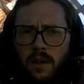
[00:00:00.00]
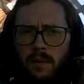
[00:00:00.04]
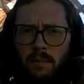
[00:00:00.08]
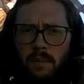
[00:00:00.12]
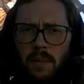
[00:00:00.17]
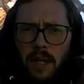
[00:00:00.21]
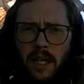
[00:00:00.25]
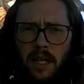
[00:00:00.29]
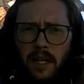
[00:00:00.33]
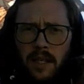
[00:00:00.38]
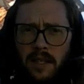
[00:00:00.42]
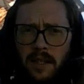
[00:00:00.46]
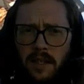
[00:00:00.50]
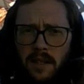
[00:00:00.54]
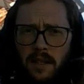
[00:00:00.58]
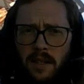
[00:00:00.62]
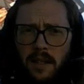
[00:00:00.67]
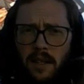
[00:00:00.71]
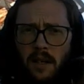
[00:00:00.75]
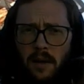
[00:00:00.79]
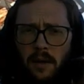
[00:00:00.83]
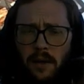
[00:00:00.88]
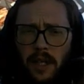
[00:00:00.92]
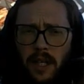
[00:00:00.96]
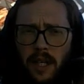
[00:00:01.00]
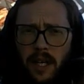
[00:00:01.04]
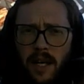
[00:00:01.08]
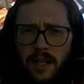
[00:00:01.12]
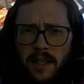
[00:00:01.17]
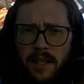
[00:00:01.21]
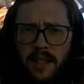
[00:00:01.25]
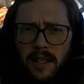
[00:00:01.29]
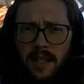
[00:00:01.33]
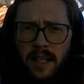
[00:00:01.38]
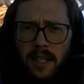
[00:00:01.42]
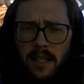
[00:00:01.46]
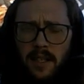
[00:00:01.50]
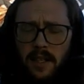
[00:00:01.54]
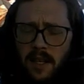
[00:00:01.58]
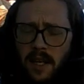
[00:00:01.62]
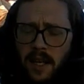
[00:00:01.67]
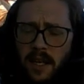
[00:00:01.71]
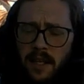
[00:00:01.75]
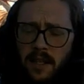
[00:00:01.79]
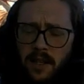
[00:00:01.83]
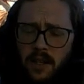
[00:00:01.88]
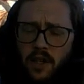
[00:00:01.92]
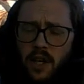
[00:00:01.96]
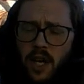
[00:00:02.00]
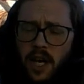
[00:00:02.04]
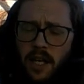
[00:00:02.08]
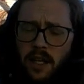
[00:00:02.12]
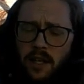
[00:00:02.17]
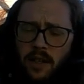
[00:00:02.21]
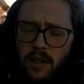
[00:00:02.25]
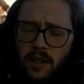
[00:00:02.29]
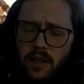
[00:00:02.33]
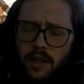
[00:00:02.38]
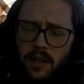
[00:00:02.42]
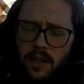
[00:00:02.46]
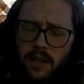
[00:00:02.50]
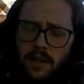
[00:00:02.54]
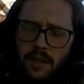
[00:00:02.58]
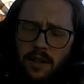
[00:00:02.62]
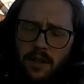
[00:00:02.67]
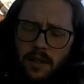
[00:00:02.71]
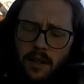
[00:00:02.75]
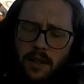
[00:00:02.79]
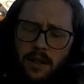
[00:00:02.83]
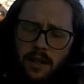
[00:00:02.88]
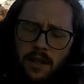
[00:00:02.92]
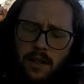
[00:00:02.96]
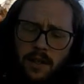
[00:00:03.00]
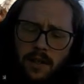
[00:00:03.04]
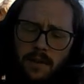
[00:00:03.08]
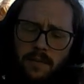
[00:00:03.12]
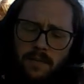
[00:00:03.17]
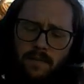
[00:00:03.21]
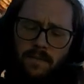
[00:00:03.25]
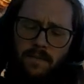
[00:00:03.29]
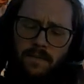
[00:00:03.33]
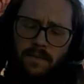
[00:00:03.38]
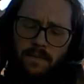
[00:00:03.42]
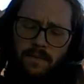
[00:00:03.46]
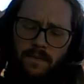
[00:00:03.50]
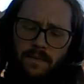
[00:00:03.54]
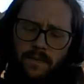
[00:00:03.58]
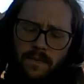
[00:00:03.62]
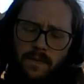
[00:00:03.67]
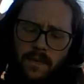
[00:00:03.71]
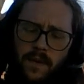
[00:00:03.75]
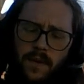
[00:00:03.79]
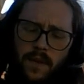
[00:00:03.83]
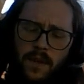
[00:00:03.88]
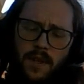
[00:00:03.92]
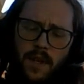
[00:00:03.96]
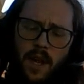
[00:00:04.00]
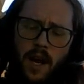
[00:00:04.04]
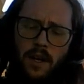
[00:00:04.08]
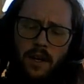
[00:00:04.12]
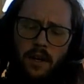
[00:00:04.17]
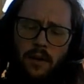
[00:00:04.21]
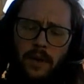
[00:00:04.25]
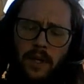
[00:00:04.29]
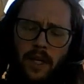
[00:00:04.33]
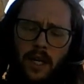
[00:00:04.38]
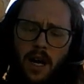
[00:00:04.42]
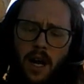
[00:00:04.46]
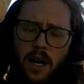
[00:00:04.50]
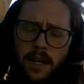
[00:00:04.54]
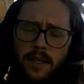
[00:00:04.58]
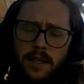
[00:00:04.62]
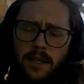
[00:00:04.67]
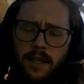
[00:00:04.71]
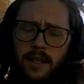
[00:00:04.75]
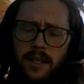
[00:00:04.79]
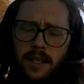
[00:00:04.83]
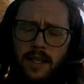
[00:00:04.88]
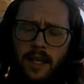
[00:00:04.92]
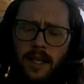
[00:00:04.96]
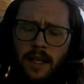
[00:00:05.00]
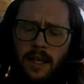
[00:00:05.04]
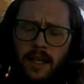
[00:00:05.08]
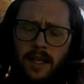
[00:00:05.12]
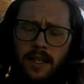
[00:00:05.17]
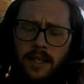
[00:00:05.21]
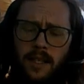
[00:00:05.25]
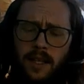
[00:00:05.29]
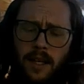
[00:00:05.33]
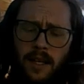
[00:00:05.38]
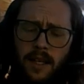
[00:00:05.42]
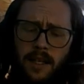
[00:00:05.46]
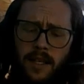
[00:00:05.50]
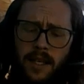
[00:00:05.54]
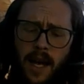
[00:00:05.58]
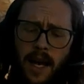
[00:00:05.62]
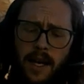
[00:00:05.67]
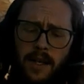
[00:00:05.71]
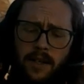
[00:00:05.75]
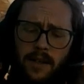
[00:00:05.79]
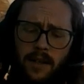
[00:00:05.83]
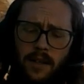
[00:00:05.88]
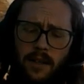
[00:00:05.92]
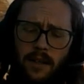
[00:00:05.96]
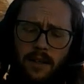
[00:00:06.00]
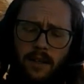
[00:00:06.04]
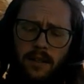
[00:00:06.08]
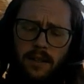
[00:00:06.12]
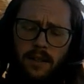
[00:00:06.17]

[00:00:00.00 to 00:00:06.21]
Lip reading: because the only constant is change. Not knowing constancy leads to disaster.